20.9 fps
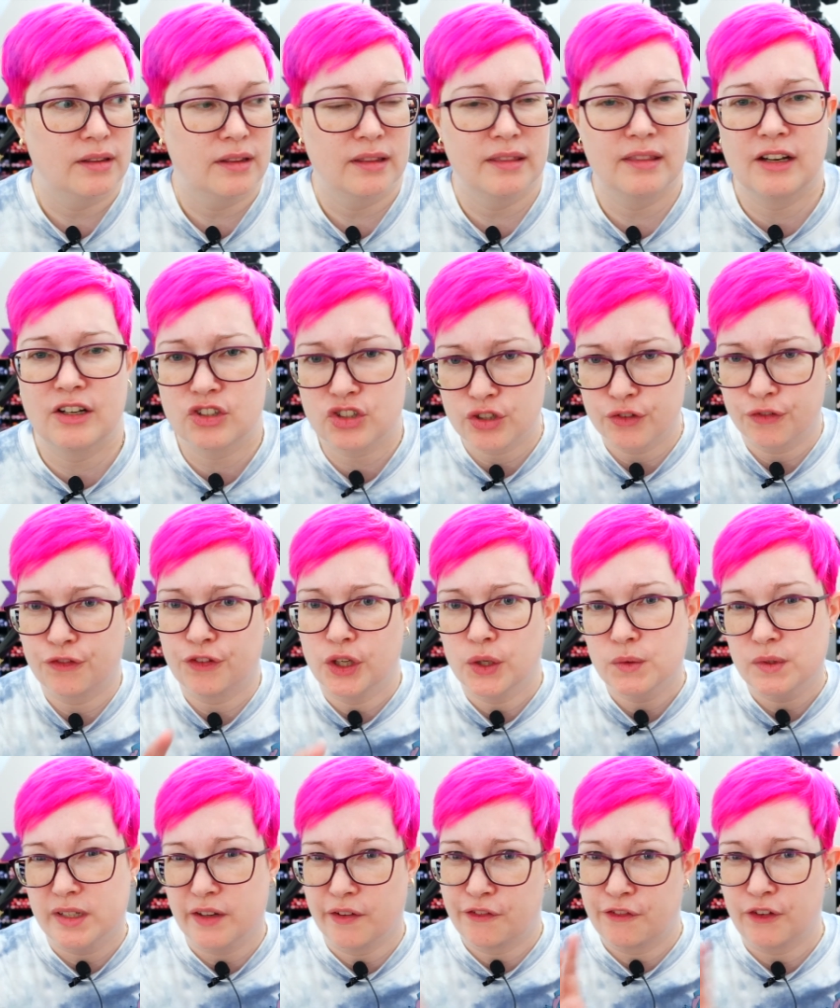there's a few
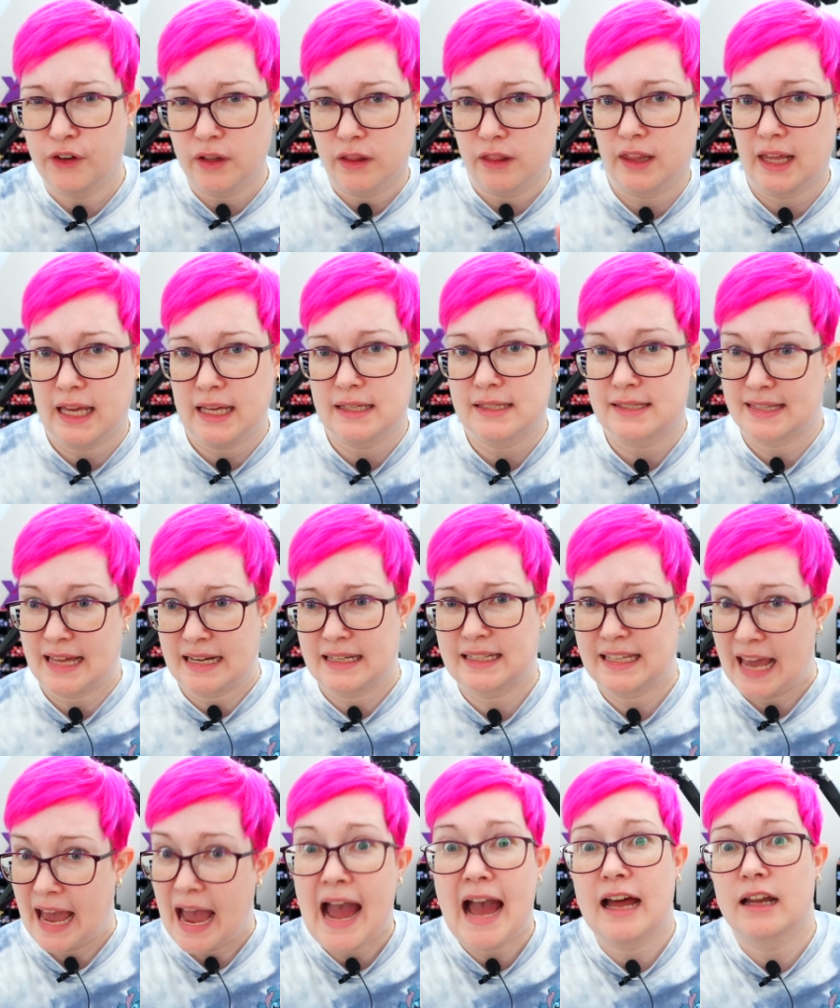different things that
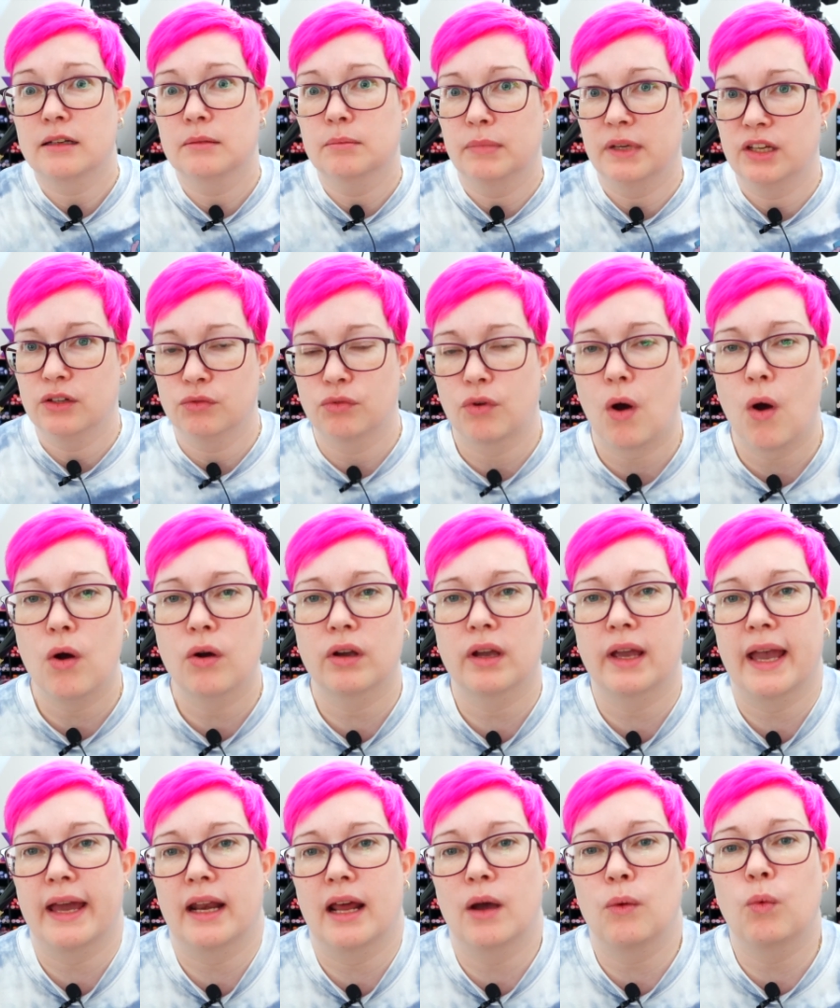can be wrong
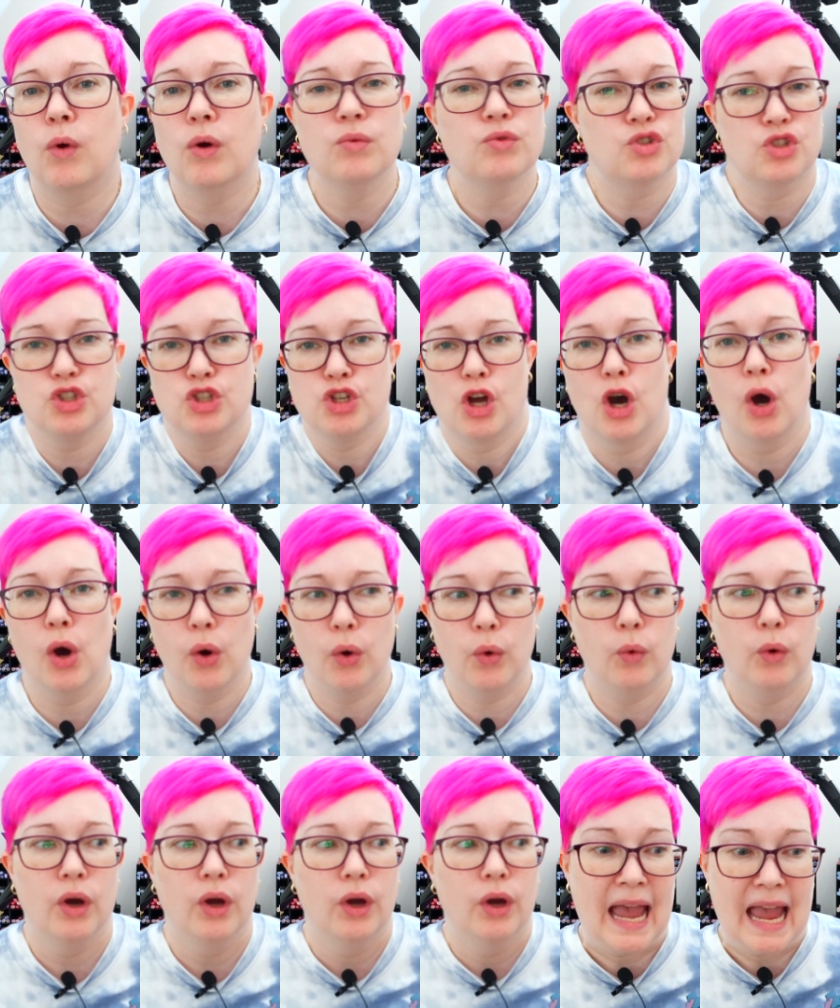and i won't
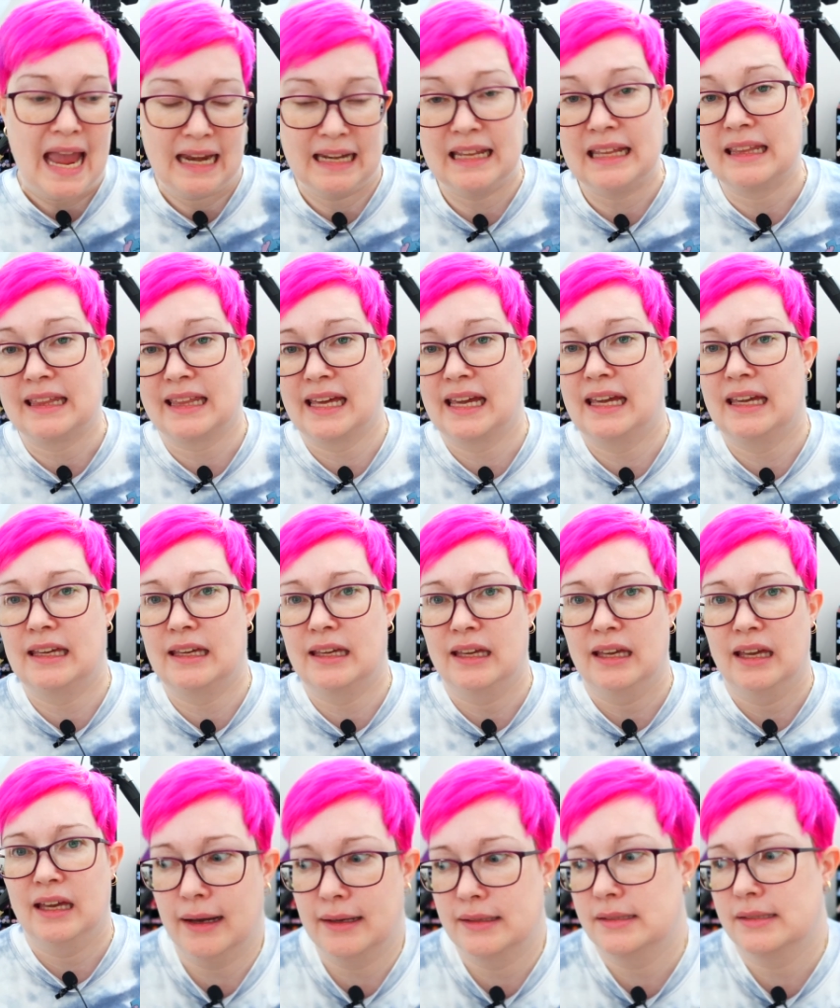know anything
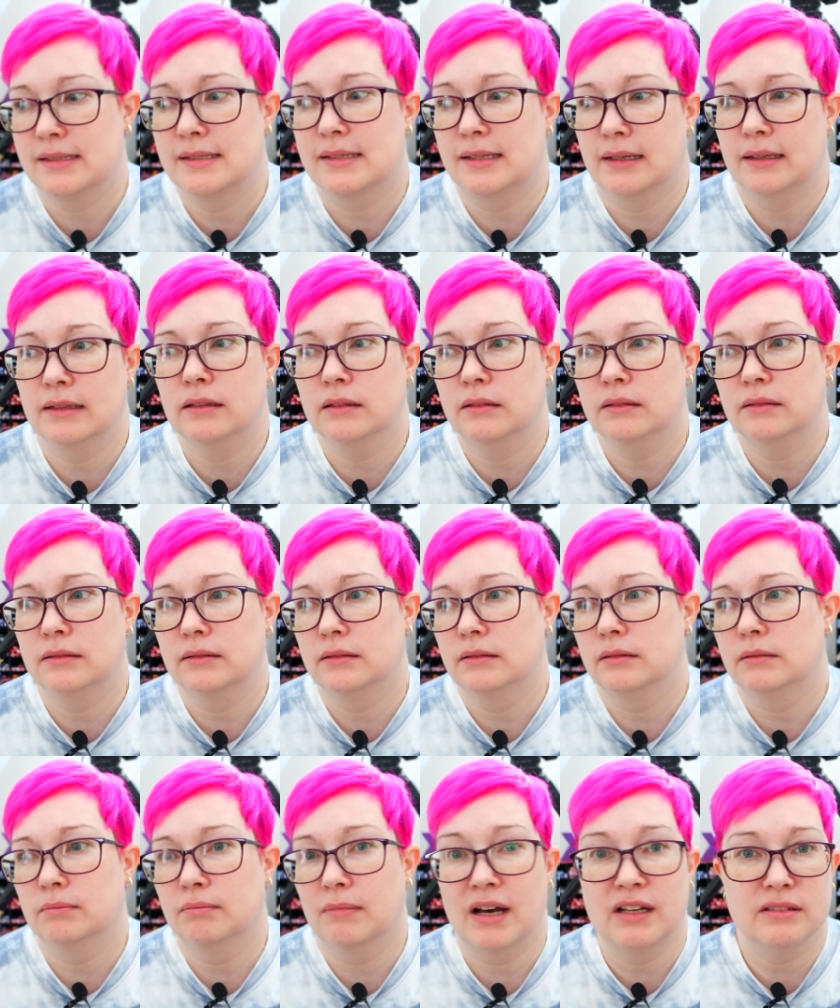until
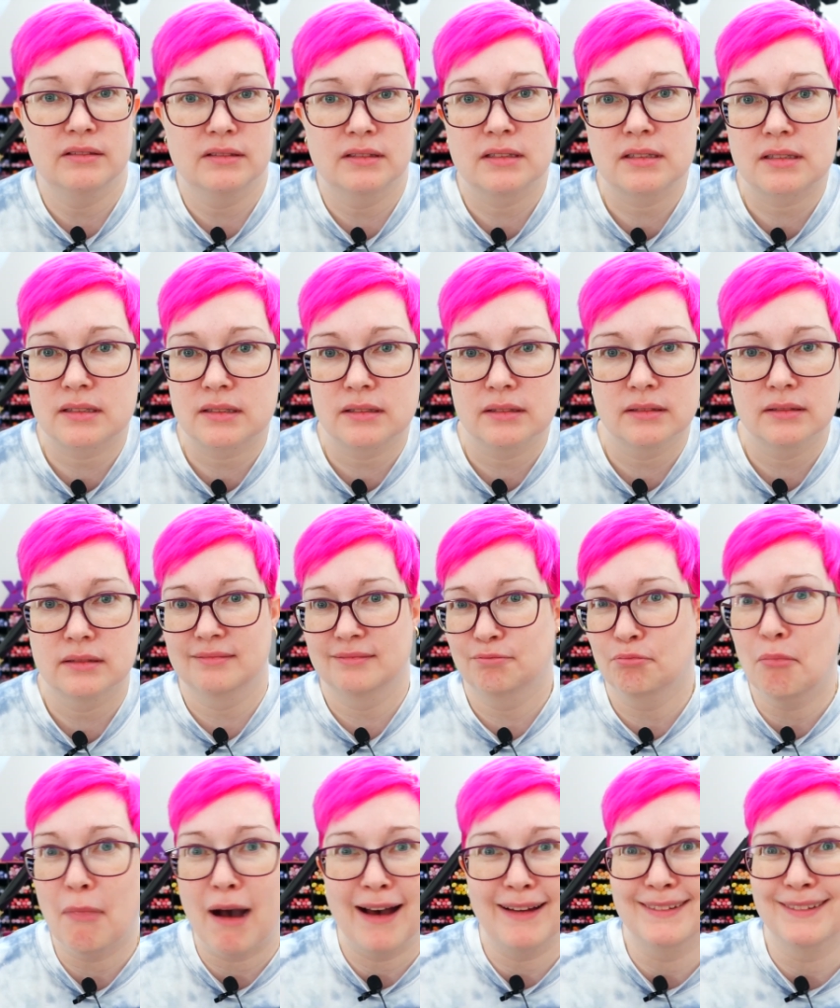months
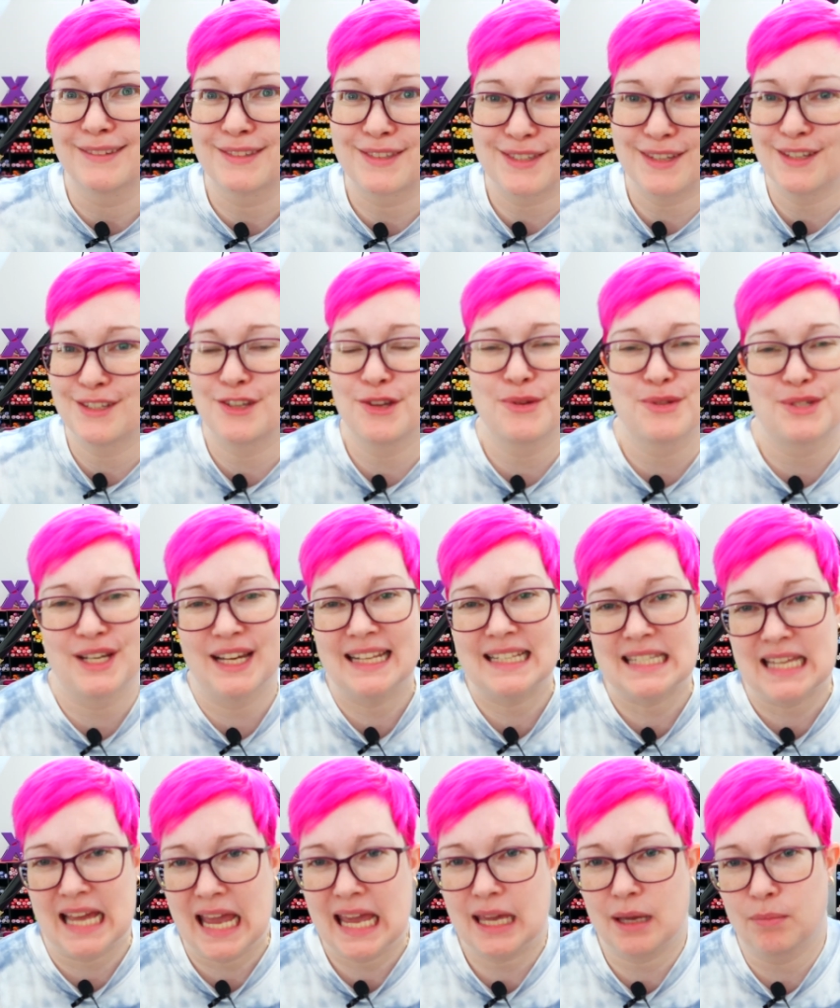months It usually
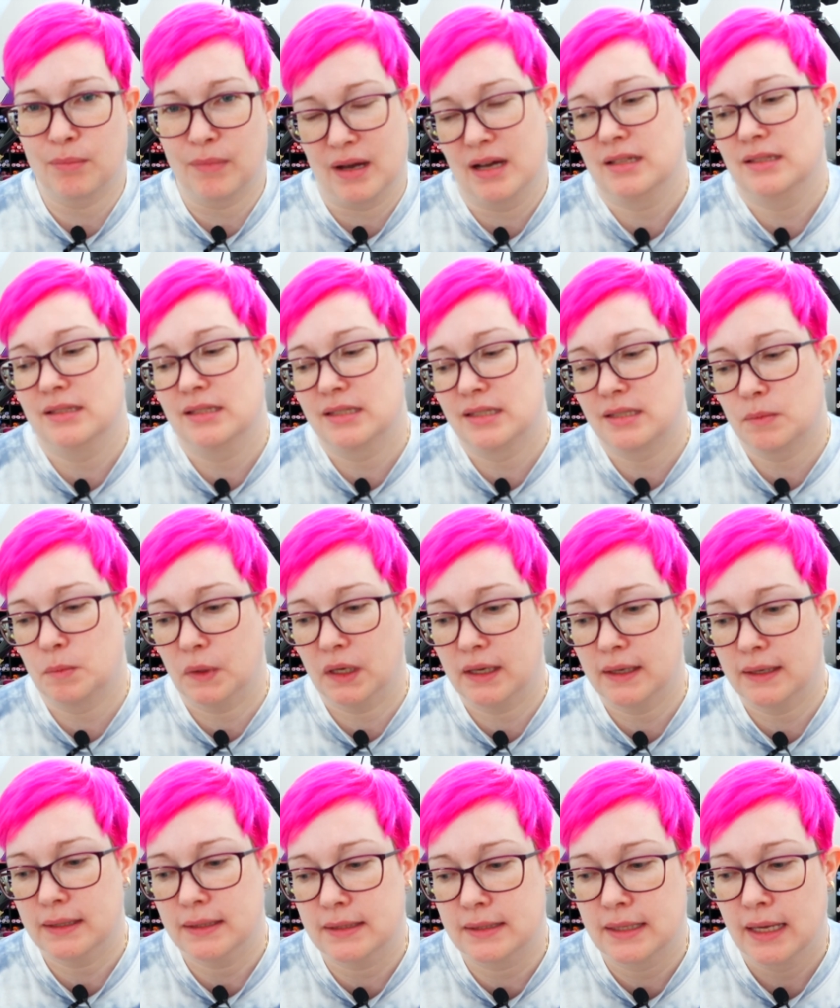take months
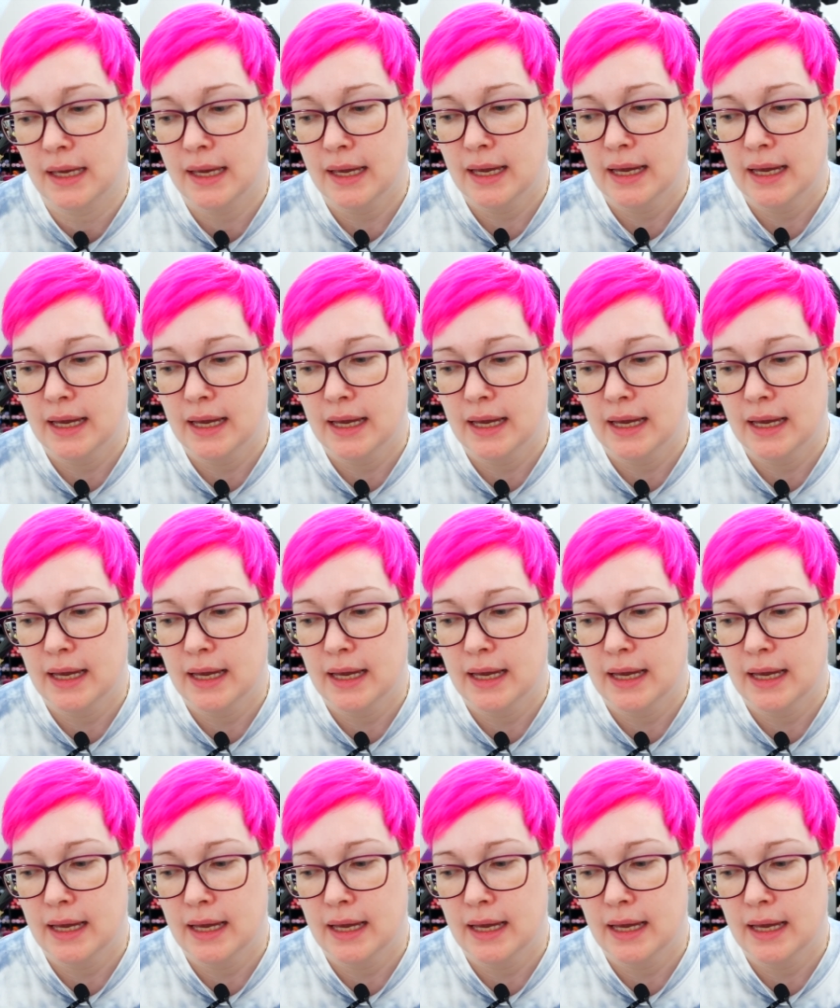because